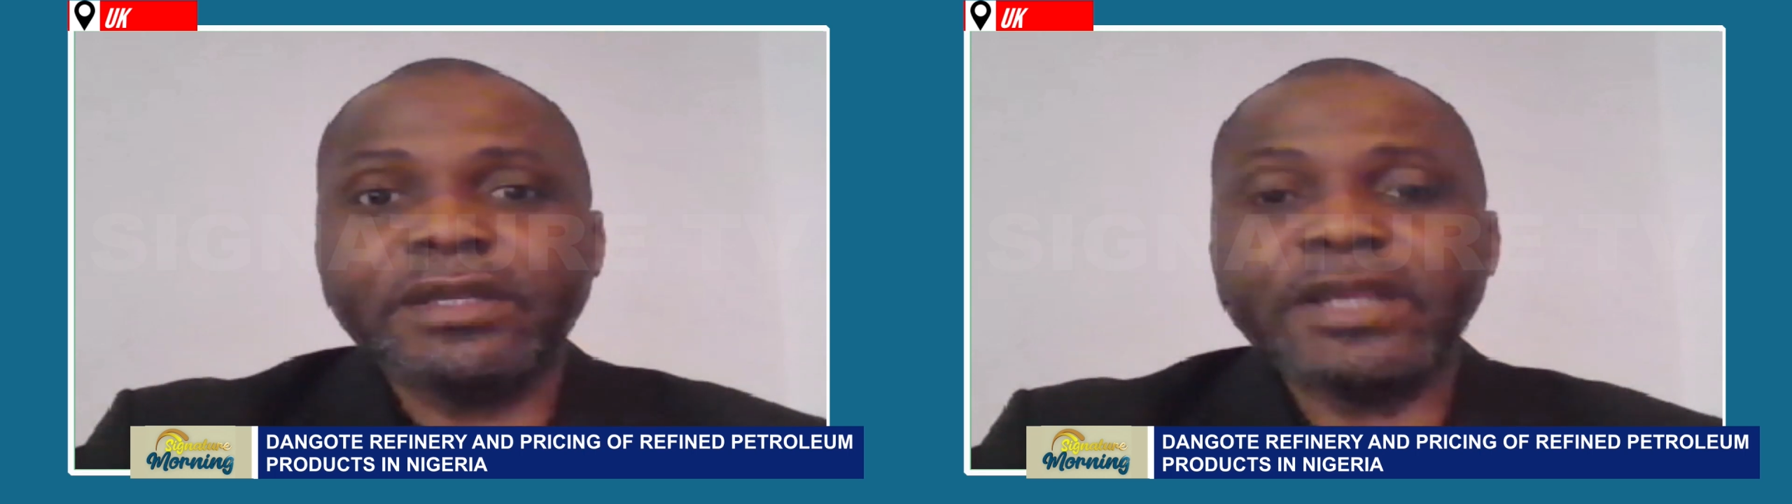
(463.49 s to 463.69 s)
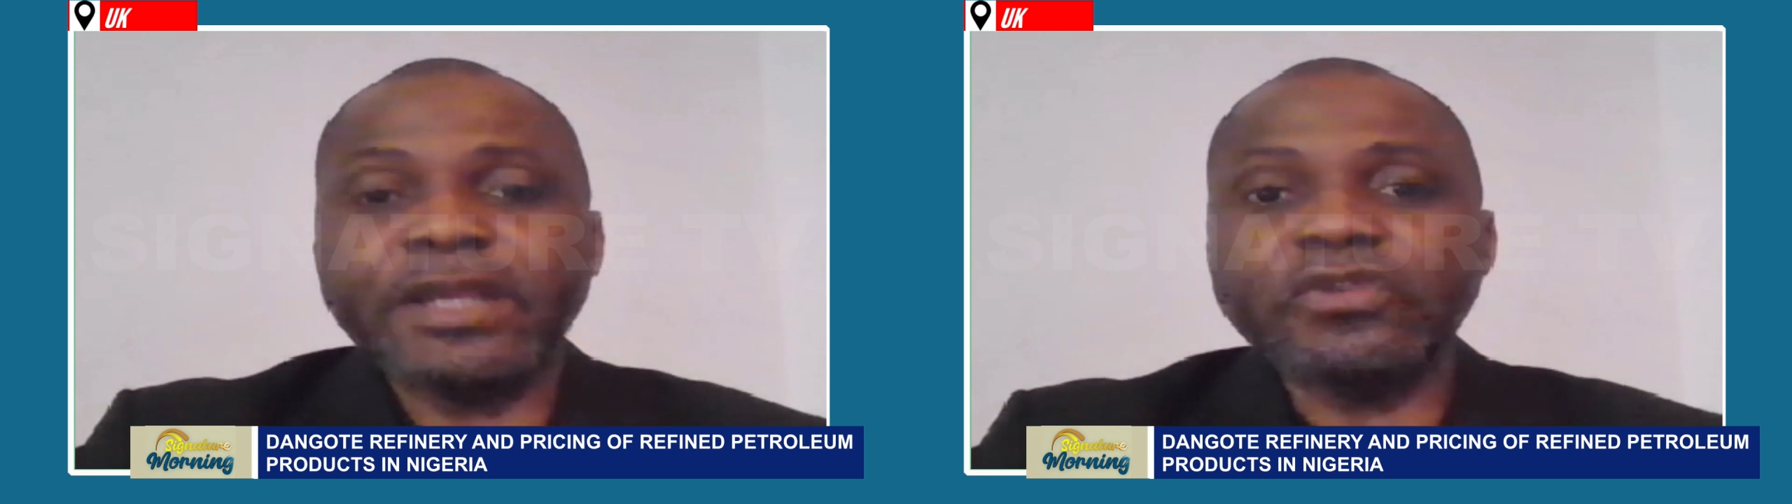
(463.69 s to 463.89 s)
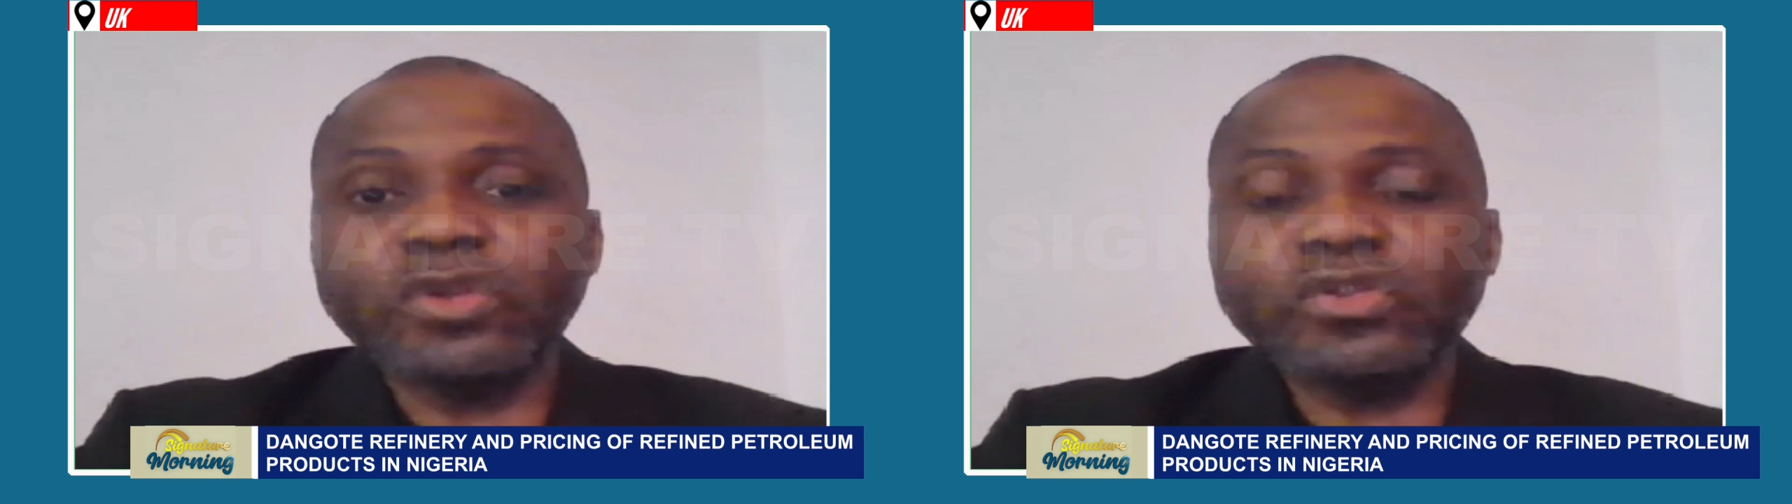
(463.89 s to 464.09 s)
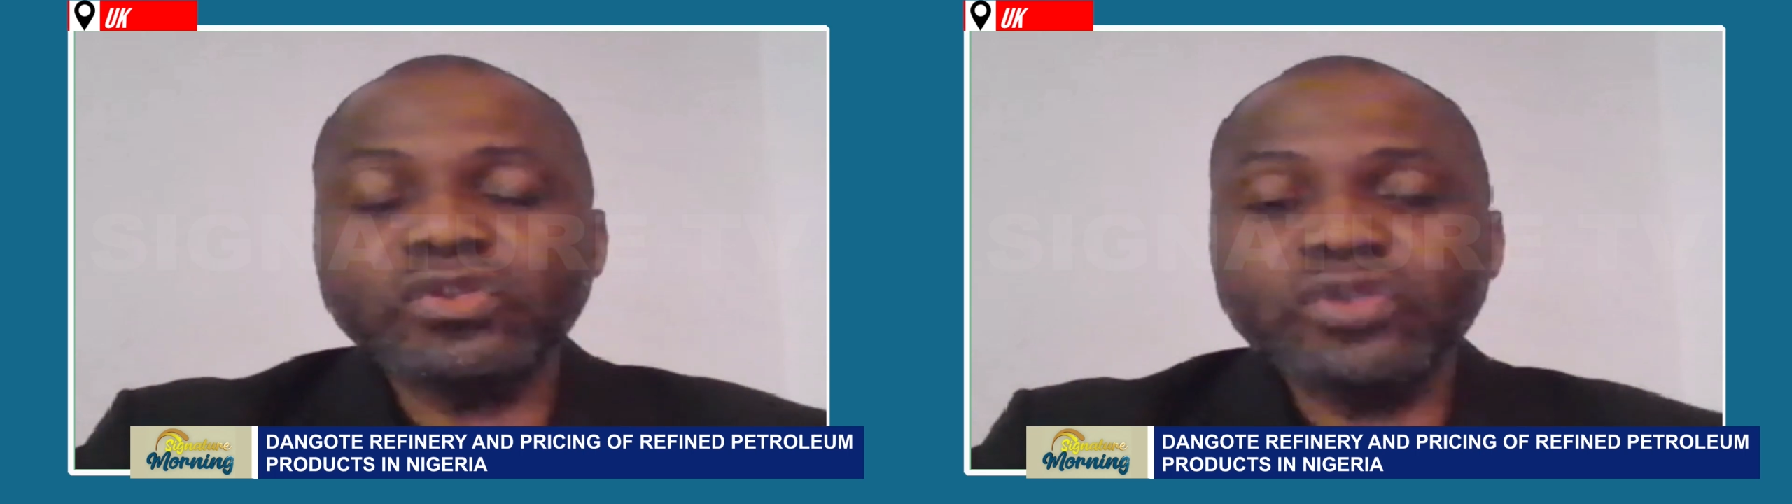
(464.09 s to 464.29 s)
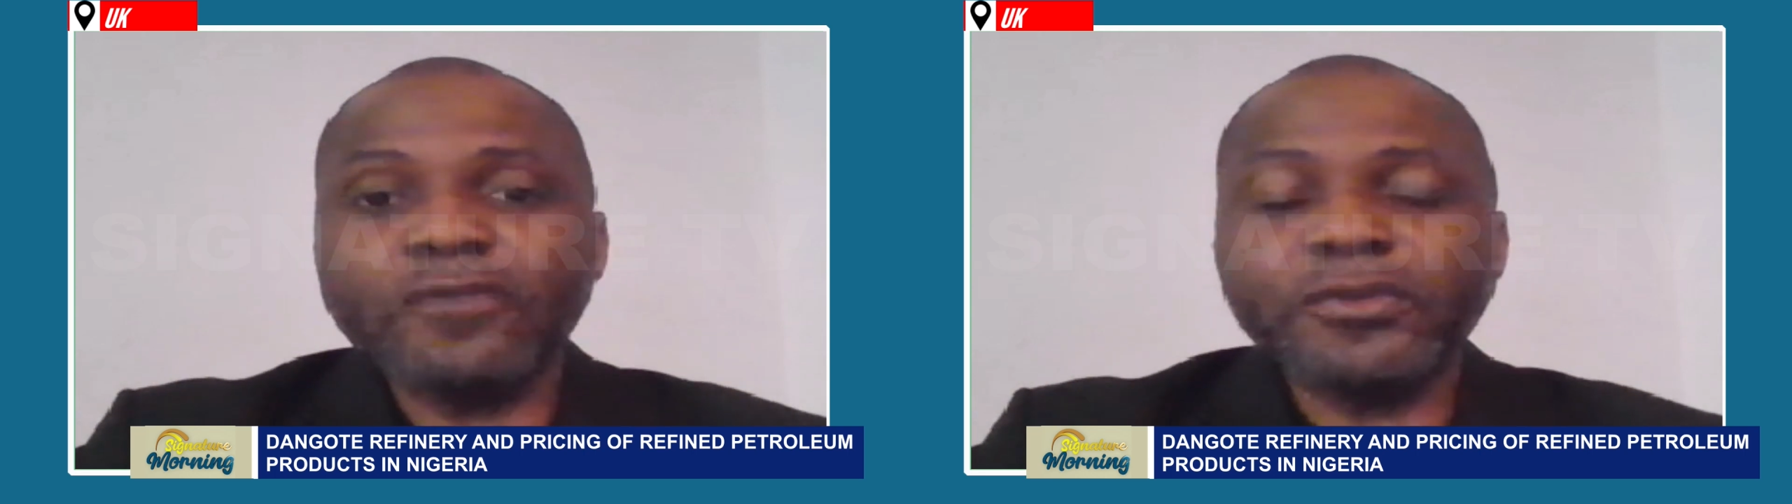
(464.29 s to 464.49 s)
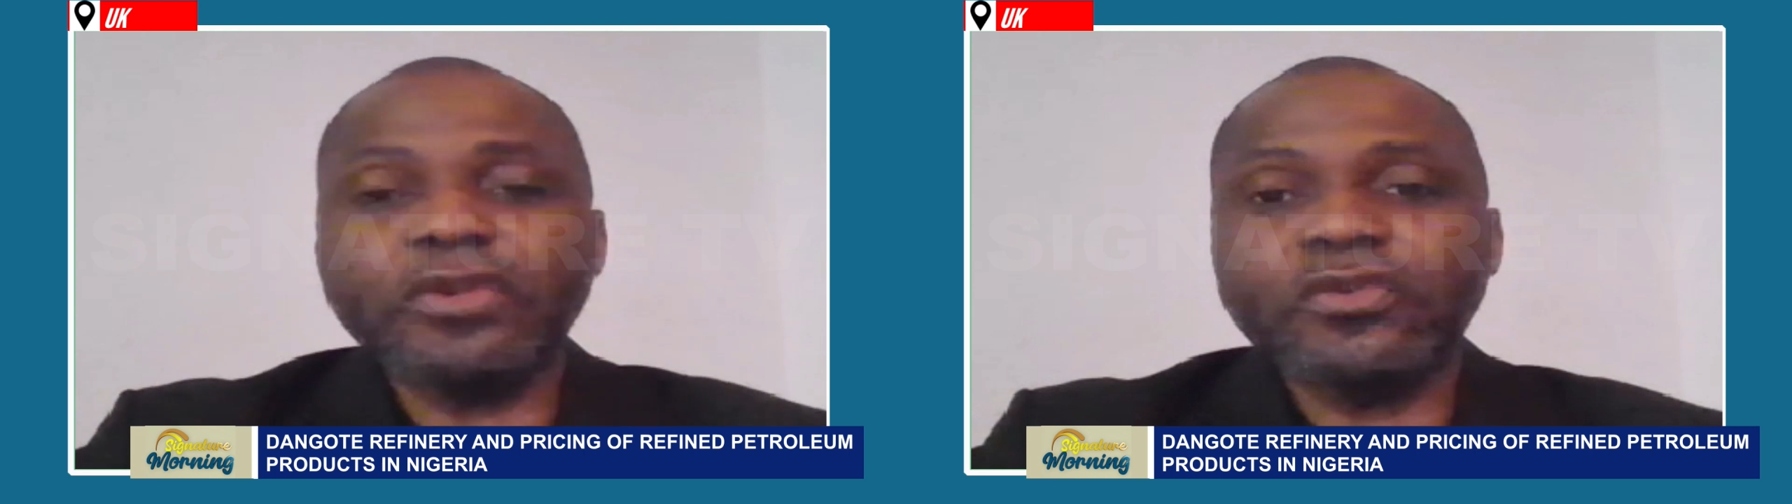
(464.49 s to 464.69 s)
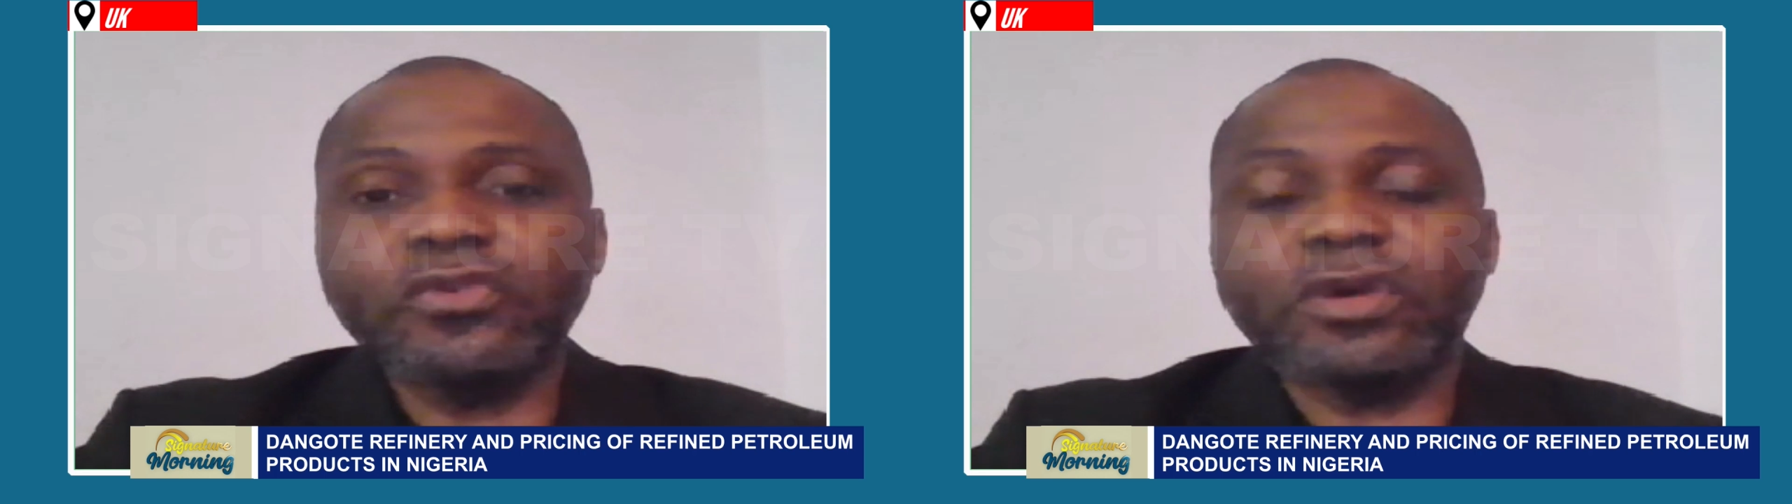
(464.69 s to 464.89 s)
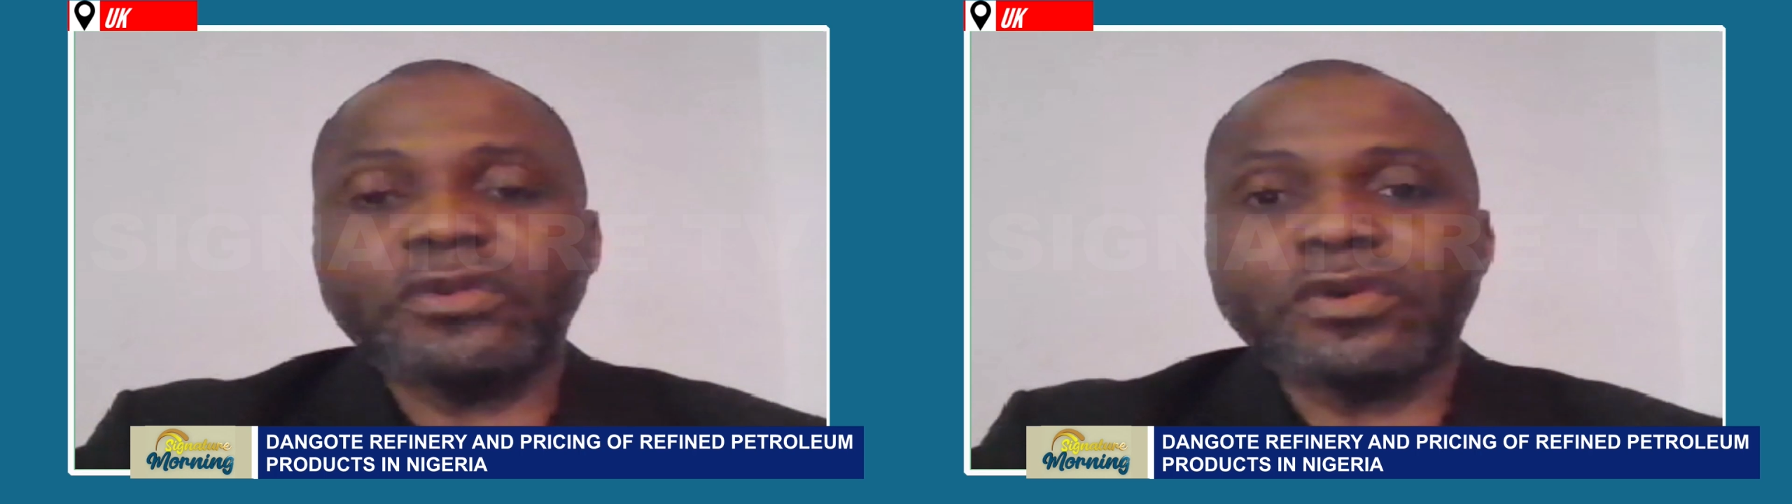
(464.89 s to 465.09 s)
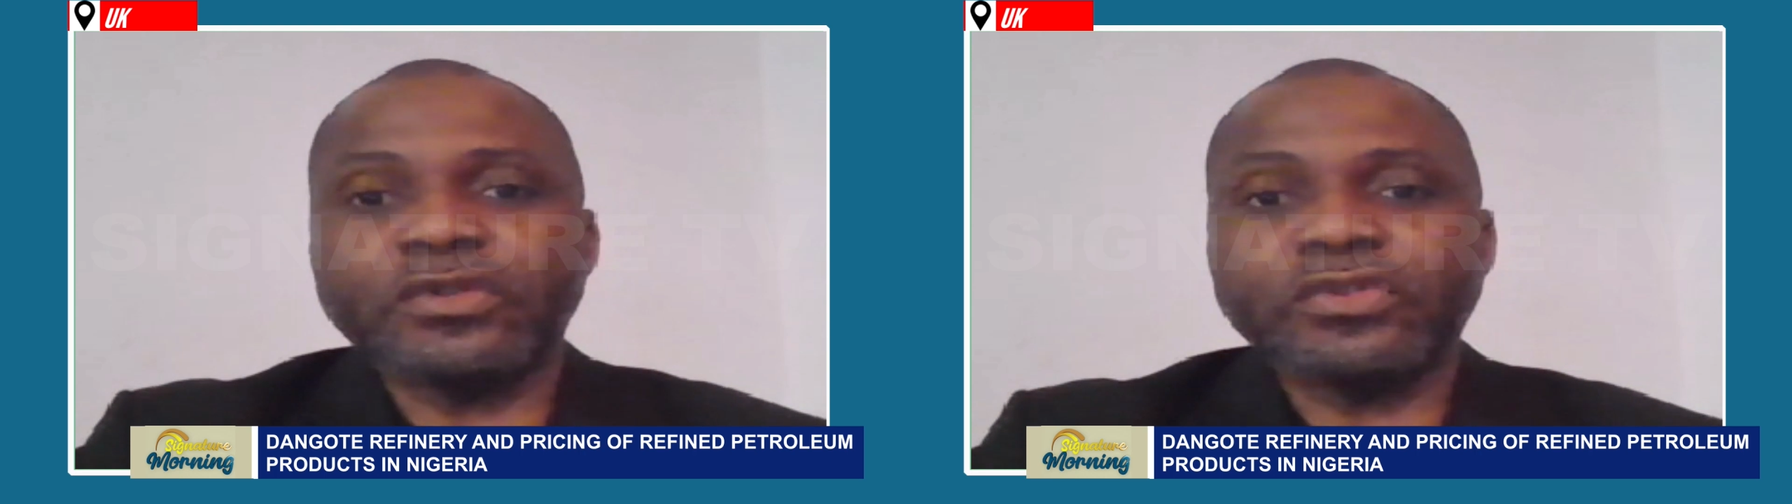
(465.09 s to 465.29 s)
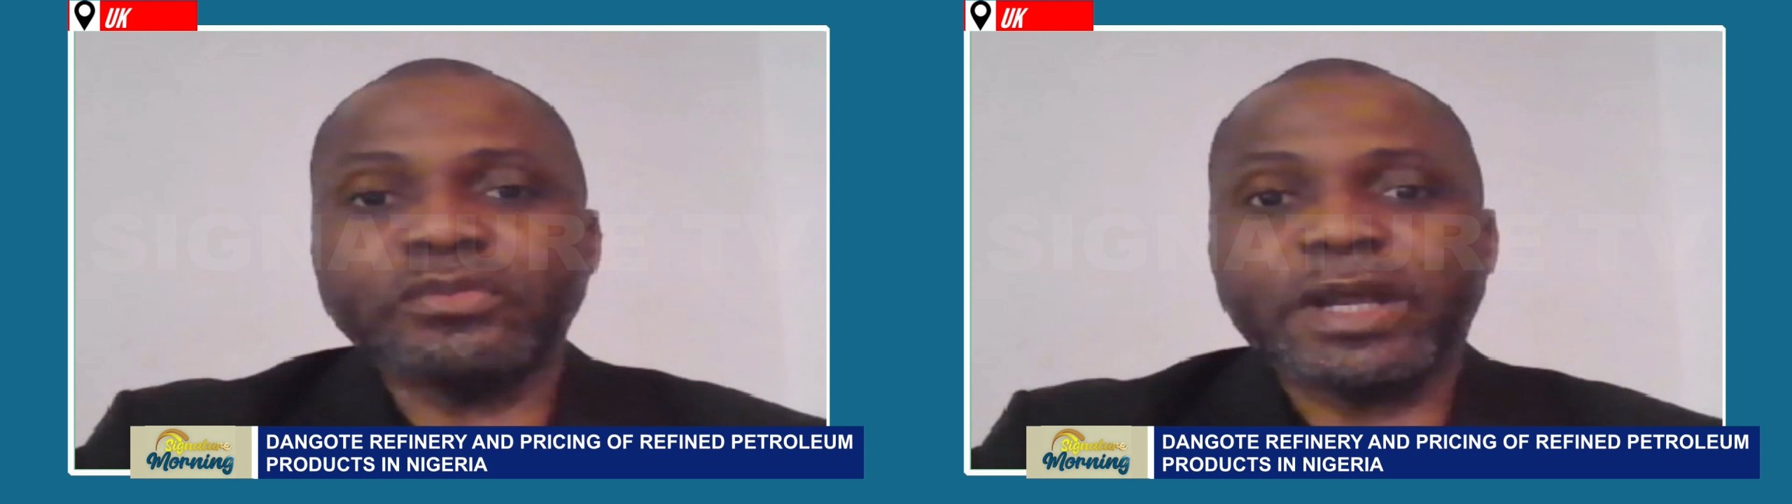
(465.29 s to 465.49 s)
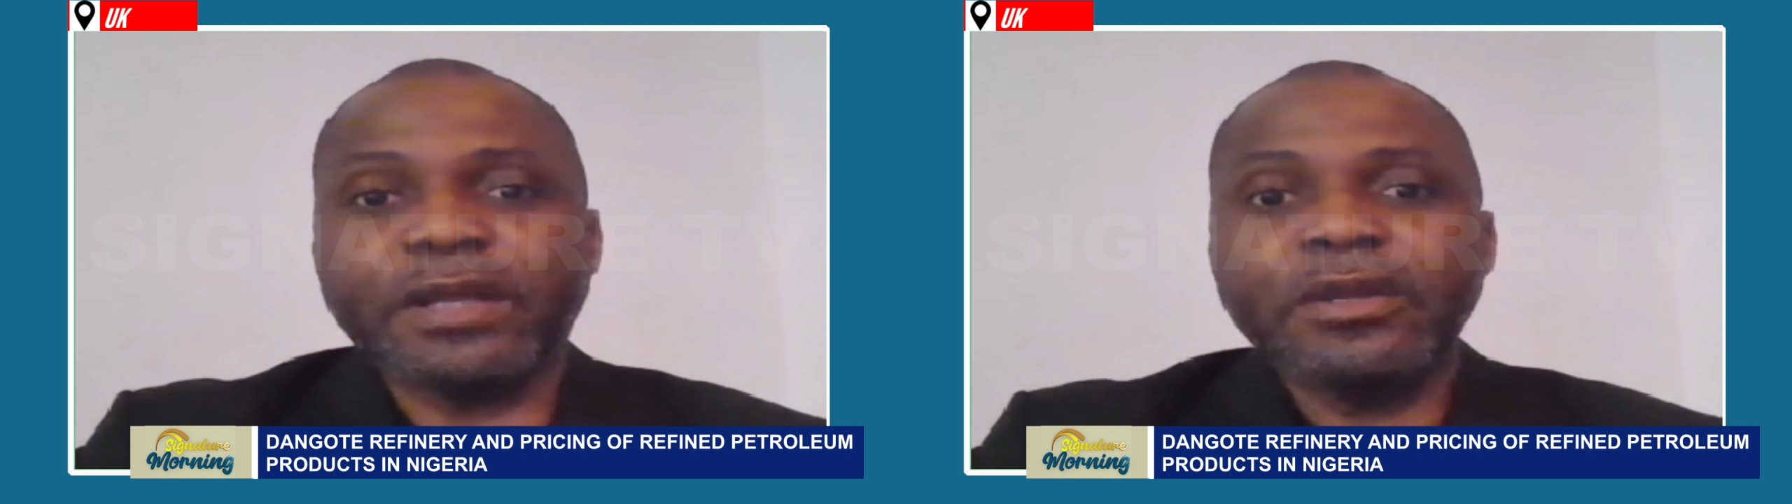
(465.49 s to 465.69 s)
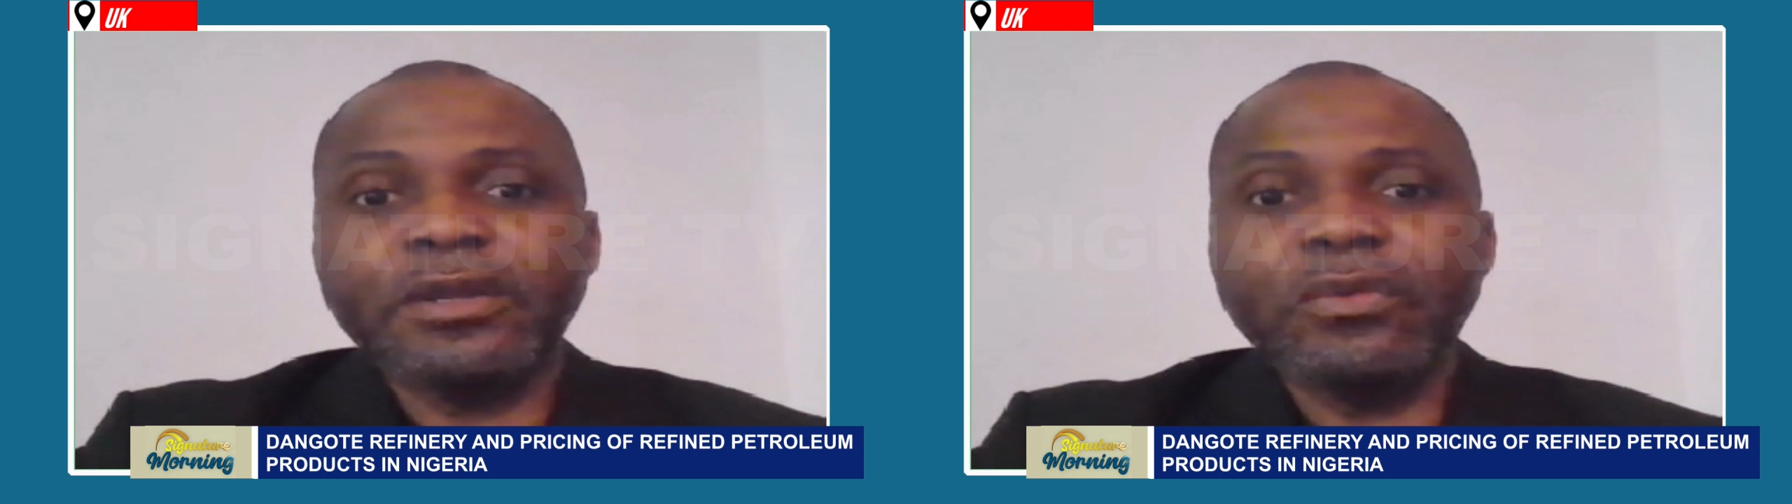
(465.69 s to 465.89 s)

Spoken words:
And it was not for the good of the consumer.